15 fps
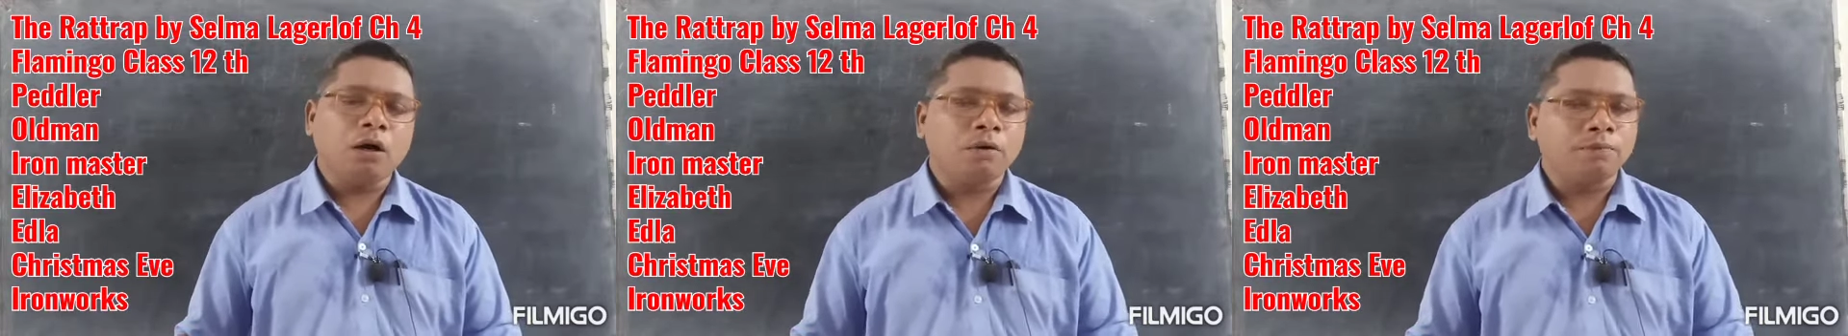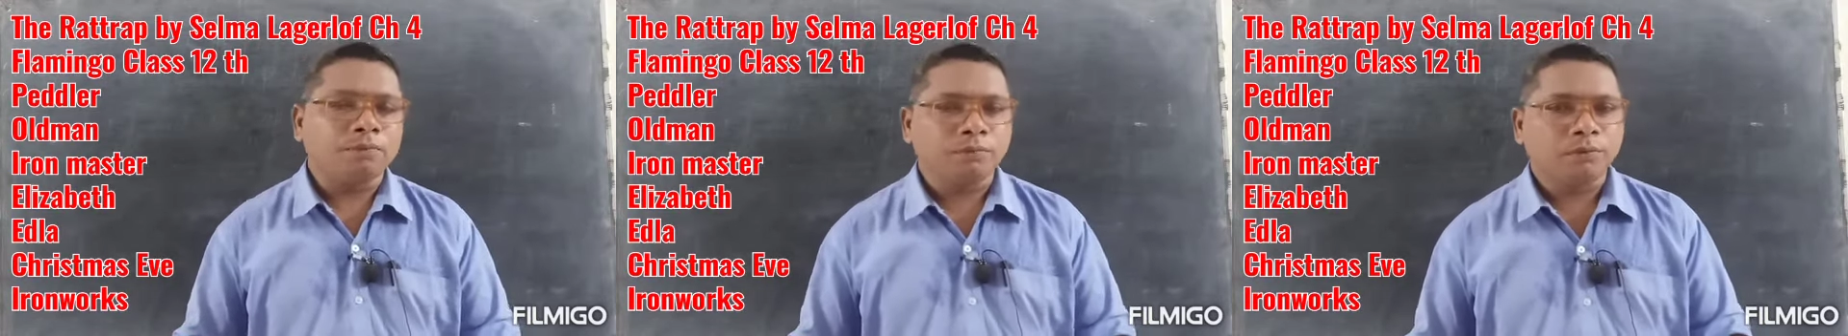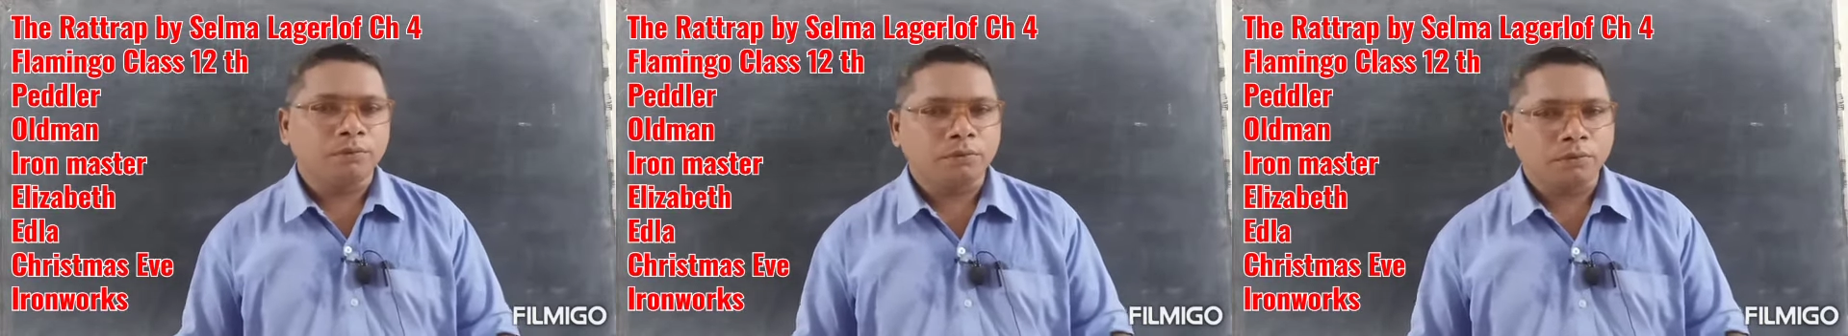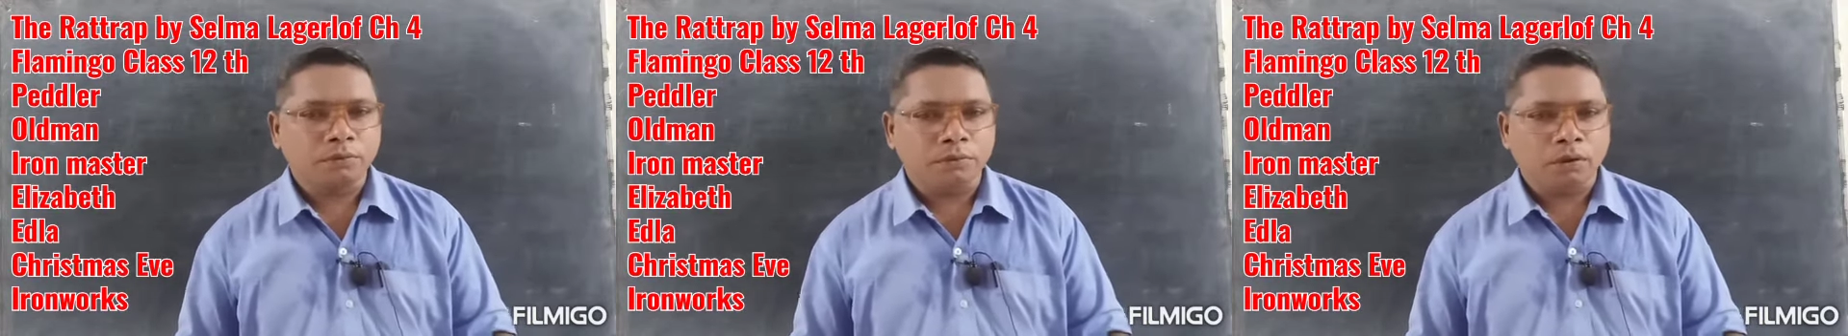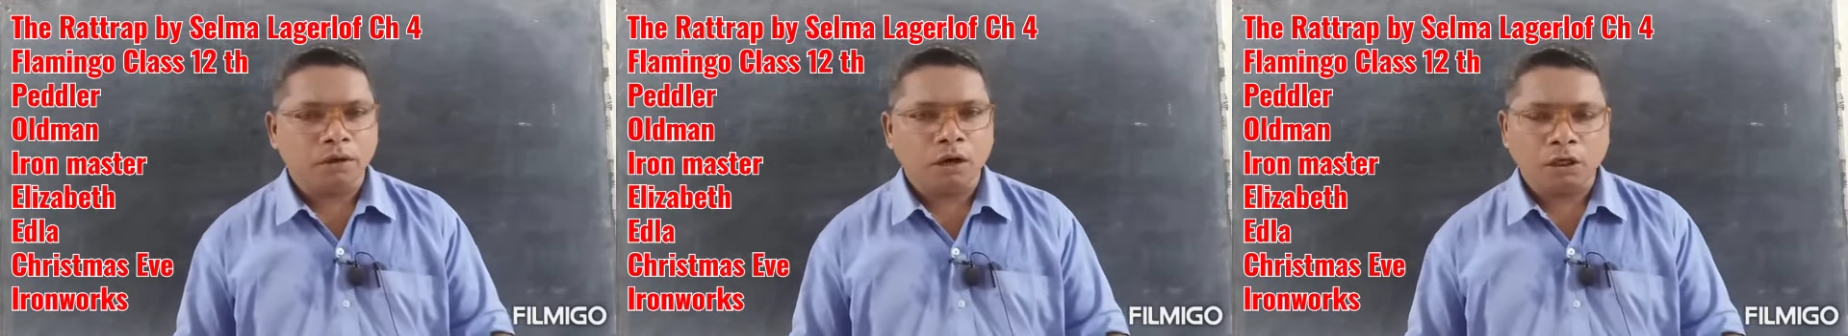of
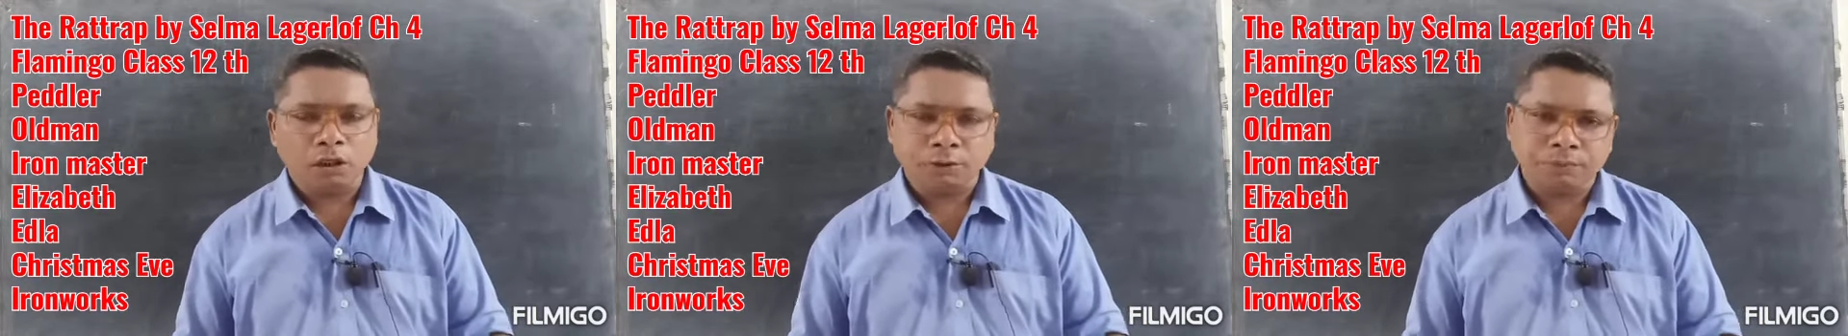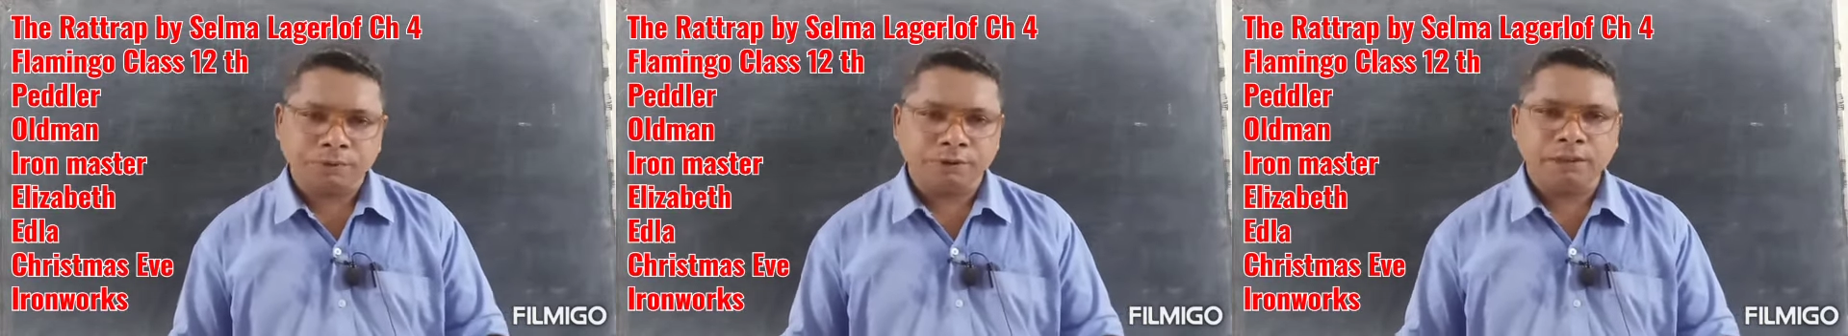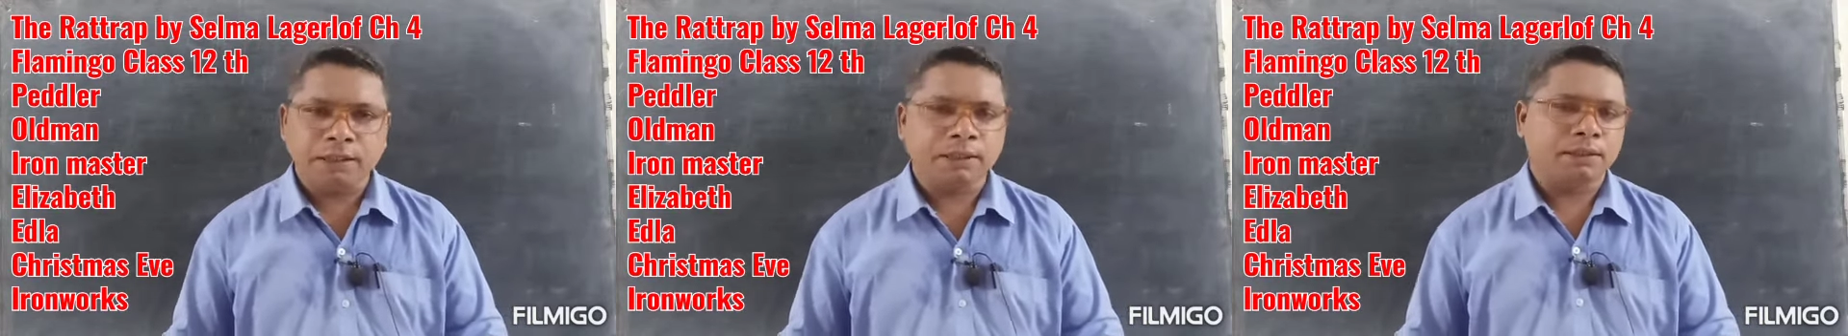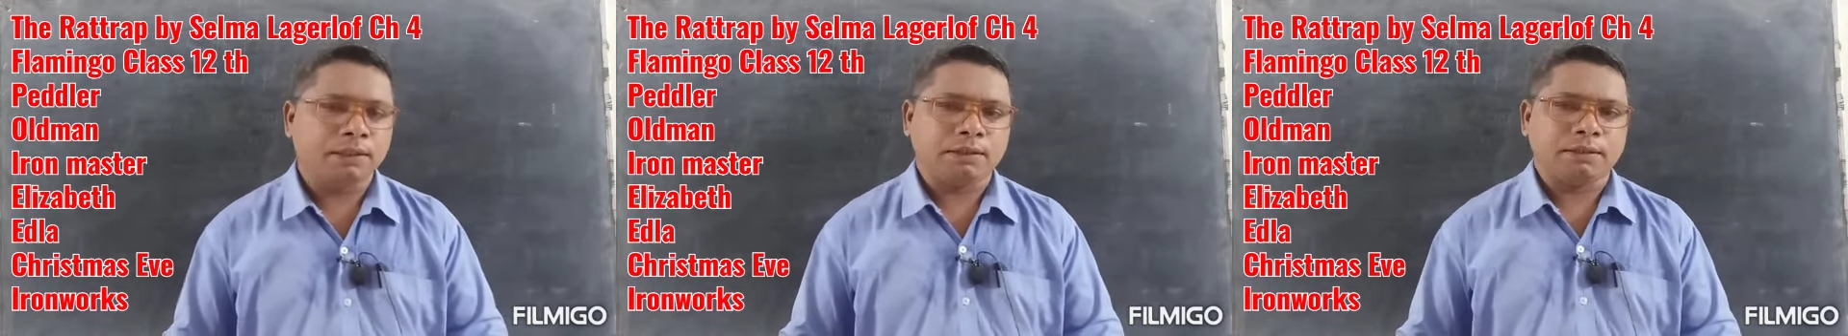hospital.